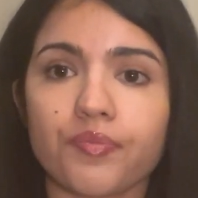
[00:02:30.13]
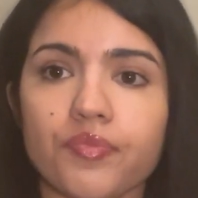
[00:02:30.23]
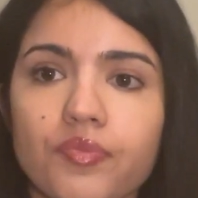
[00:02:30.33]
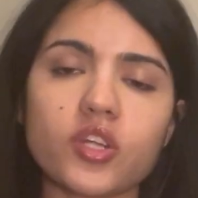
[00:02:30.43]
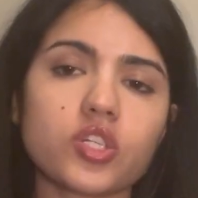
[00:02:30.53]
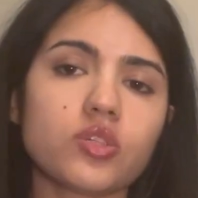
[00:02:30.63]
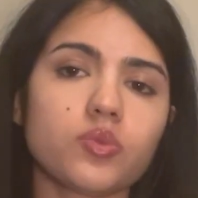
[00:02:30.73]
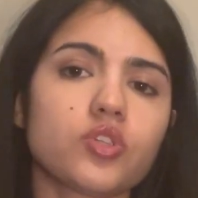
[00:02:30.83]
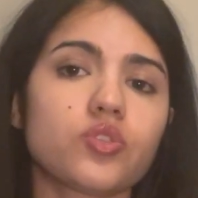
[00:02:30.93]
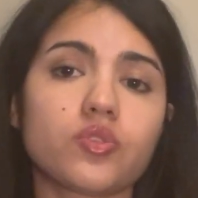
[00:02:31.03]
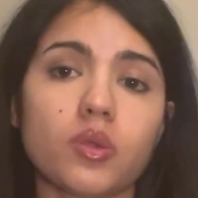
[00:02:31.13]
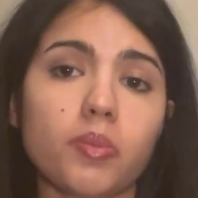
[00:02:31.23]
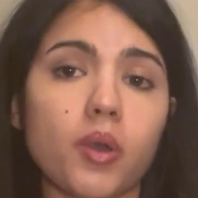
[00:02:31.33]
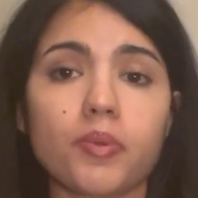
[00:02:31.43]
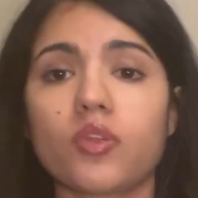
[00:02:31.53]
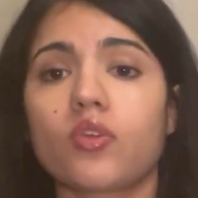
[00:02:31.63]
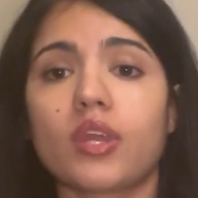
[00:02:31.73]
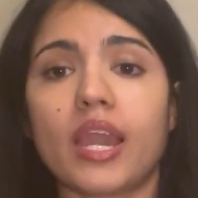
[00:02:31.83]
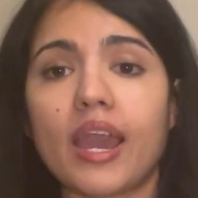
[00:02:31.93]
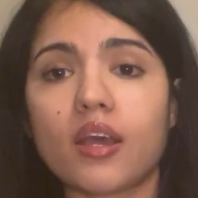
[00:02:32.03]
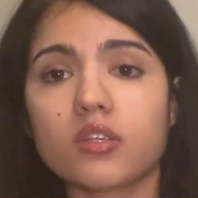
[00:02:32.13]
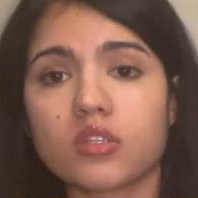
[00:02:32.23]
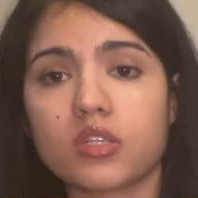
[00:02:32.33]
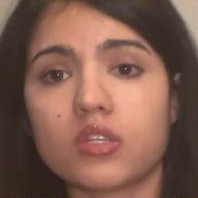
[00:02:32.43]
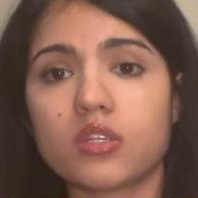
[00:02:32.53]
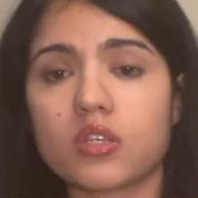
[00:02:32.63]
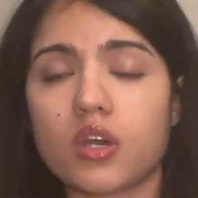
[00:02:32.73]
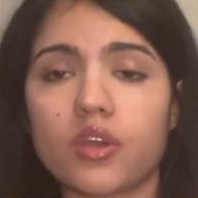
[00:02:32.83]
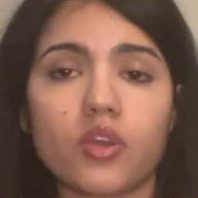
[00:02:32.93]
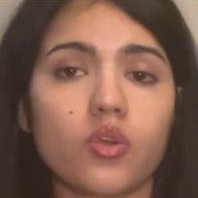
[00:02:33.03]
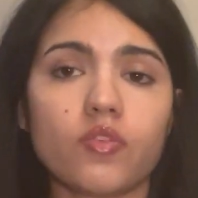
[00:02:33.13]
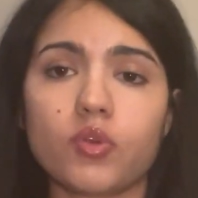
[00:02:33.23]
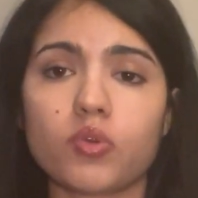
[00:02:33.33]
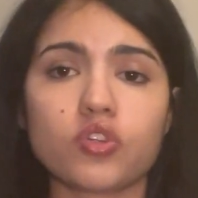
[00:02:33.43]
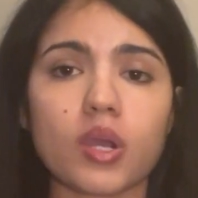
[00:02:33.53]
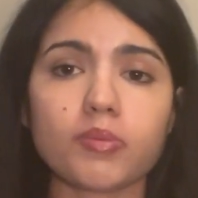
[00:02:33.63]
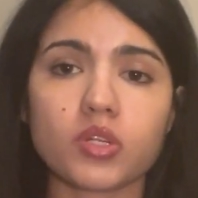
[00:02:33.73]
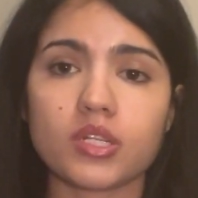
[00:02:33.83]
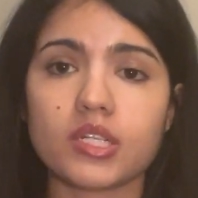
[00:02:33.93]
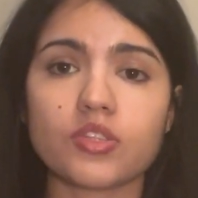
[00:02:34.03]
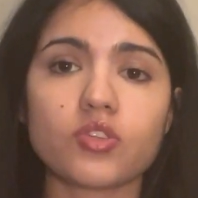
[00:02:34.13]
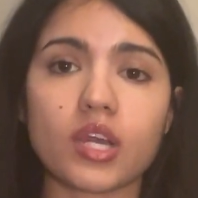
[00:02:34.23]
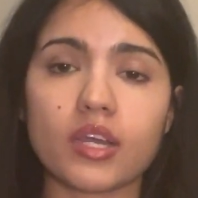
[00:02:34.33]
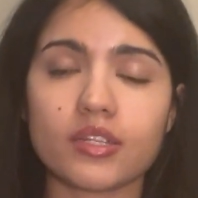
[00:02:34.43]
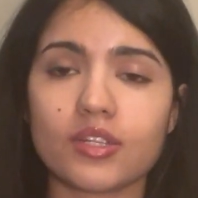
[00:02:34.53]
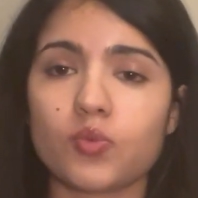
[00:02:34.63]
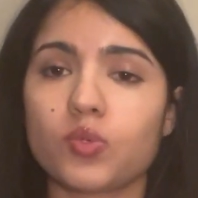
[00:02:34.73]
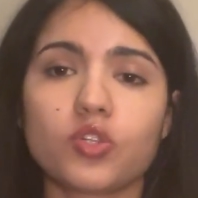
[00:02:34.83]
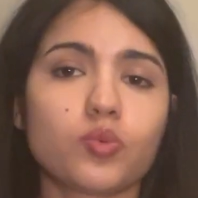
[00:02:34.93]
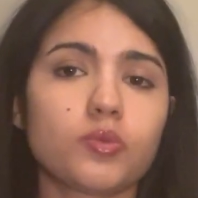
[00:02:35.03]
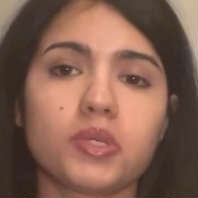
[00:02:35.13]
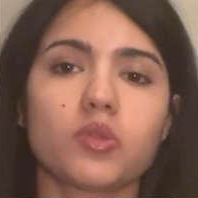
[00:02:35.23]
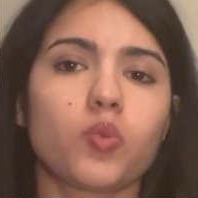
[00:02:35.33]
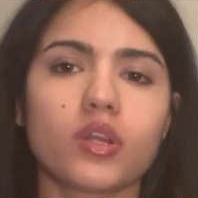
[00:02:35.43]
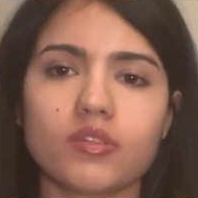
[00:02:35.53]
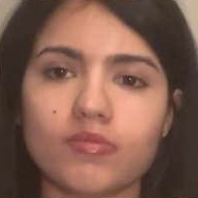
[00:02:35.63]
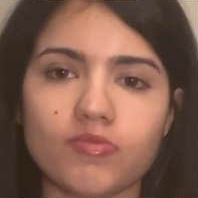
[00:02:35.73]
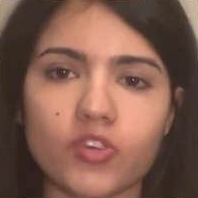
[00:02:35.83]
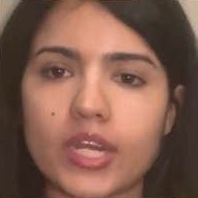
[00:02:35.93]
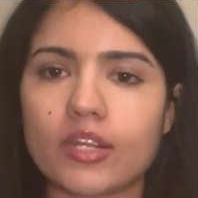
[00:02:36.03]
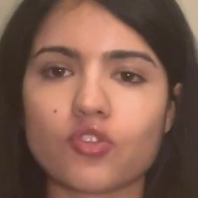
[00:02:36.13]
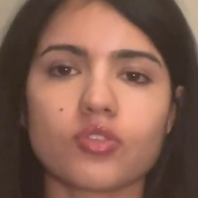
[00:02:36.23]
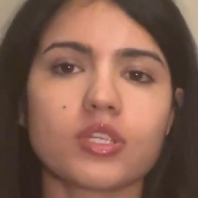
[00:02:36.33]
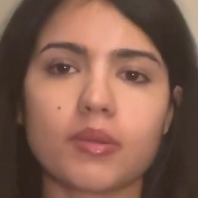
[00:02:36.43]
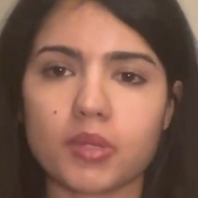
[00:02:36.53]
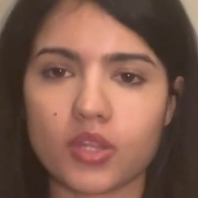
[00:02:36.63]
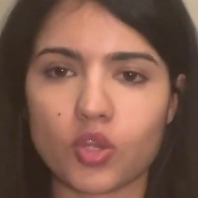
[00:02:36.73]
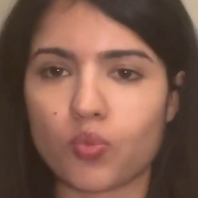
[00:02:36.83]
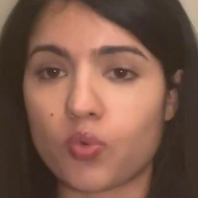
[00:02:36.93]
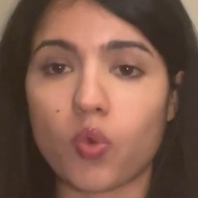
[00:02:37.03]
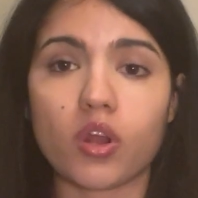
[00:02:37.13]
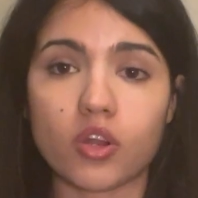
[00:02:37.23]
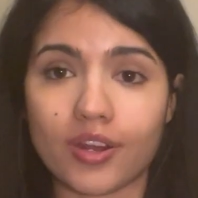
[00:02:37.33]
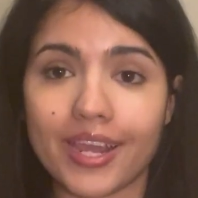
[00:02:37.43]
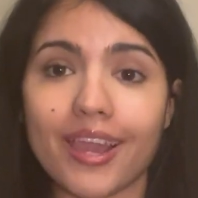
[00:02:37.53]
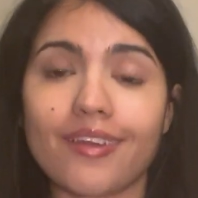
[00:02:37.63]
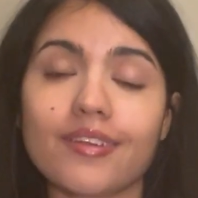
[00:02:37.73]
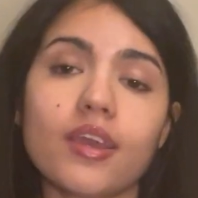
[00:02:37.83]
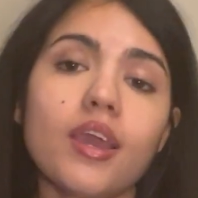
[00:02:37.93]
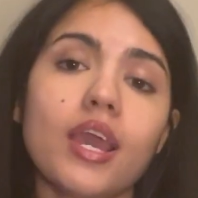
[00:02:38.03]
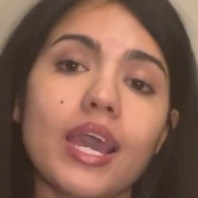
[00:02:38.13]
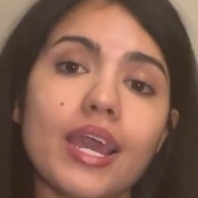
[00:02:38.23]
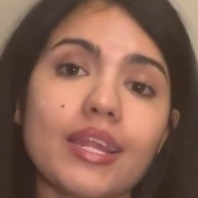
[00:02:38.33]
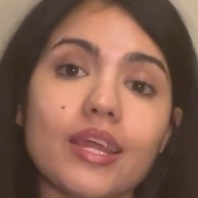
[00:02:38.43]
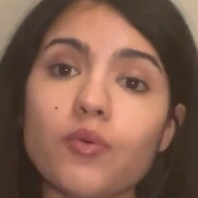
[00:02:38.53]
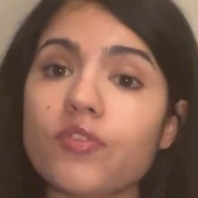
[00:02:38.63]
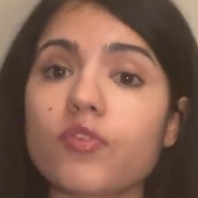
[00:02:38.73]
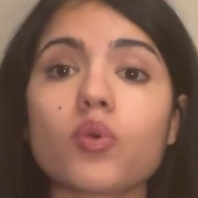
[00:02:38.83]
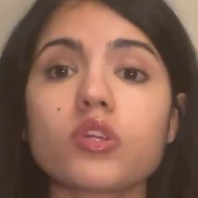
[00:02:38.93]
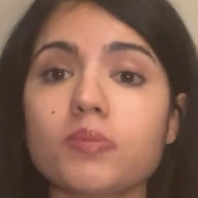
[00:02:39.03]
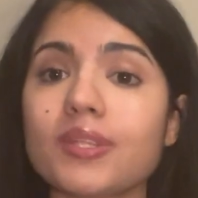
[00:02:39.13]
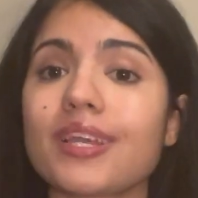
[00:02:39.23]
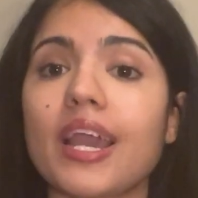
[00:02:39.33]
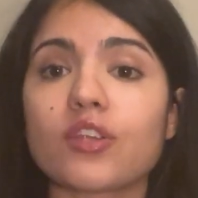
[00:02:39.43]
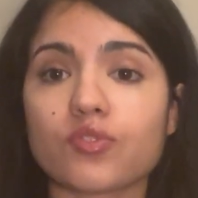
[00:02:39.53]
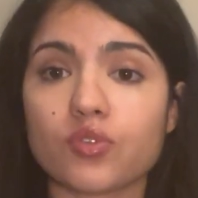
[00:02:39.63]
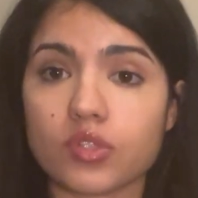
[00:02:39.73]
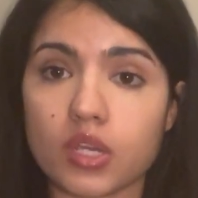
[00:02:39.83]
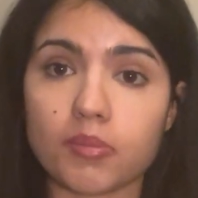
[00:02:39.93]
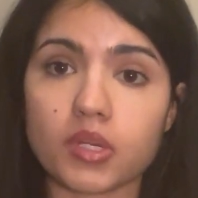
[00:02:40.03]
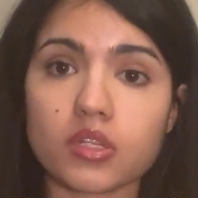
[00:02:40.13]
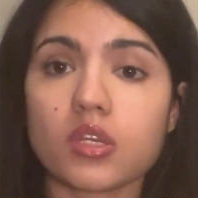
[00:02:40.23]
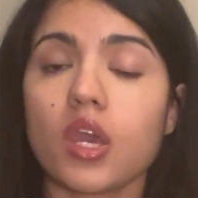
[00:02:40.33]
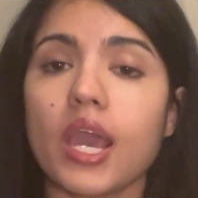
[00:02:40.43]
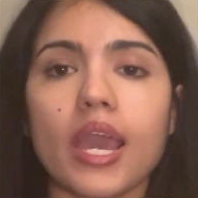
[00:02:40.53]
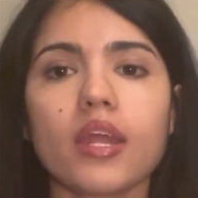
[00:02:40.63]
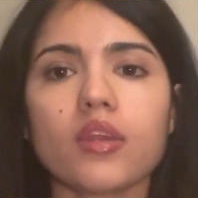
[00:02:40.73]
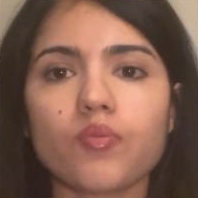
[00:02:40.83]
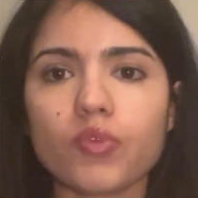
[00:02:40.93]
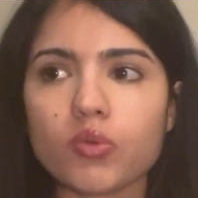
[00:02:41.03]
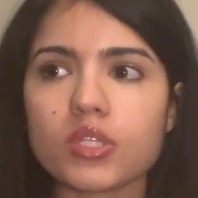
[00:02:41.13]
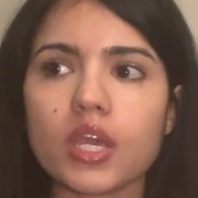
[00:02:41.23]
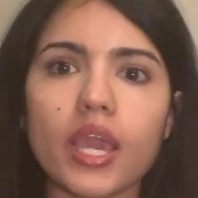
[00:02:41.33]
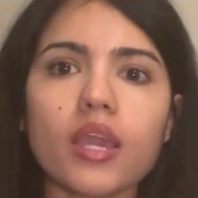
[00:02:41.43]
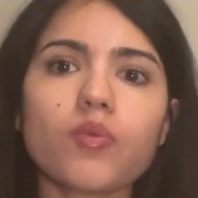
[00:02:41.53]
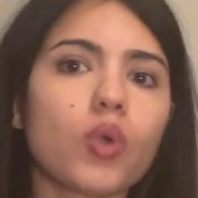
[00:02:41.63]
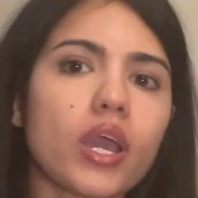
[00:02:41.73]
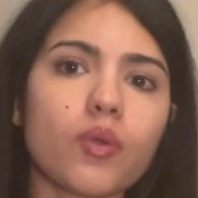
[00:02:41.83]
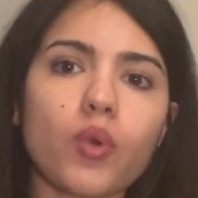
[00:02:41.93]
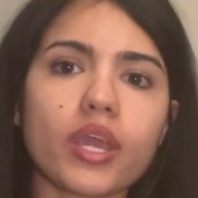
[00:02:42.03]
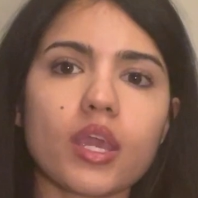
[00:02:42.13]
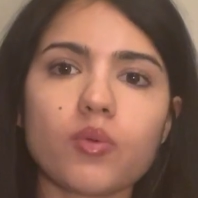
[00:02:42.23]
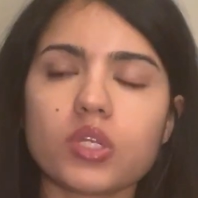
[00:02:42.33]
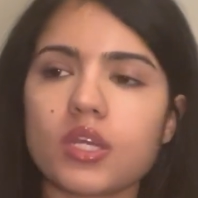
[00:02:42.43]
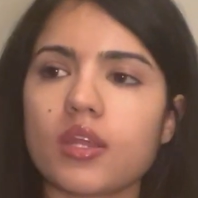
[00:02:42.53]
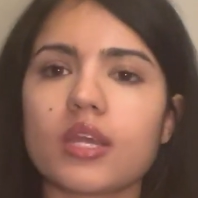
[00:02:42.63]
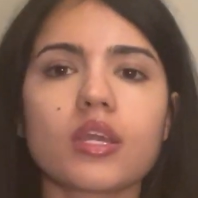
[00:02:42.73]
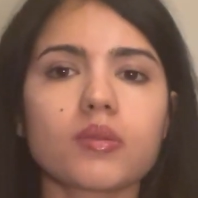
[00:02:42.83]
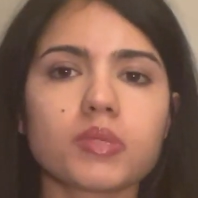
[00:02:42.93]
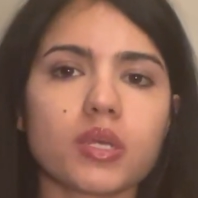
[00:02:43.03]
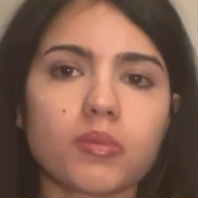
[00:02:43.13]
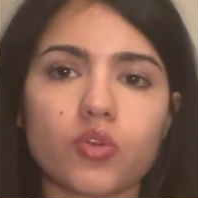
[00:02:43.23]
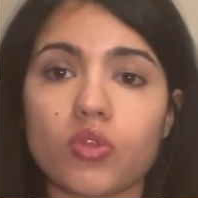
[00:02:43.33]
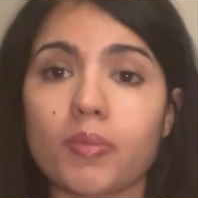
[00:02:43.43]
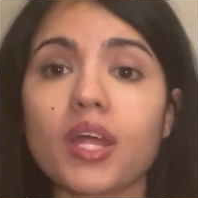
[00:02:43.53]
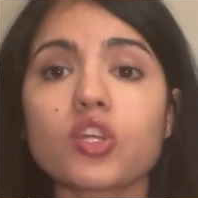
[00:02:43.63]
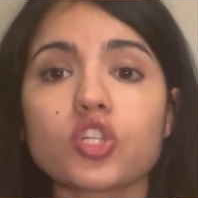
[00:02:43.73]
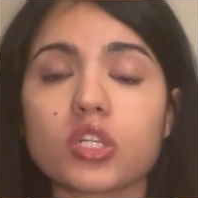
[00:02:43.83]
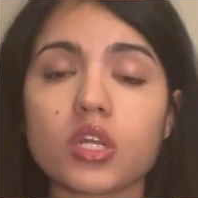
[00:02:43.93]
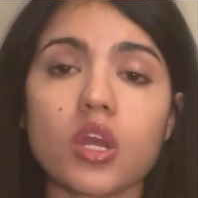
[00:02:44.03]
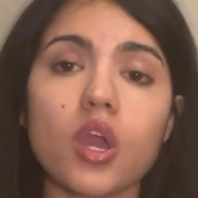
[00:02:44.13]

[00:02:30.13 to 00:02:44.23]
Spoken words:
Question, which is really popularly asked, is if you were trapped on a desert island, which would be the one financial statement that you would want on hand? And that would of course be the cash flow statement. And you would say, hey, why can't we take the income statement or the balance sheet?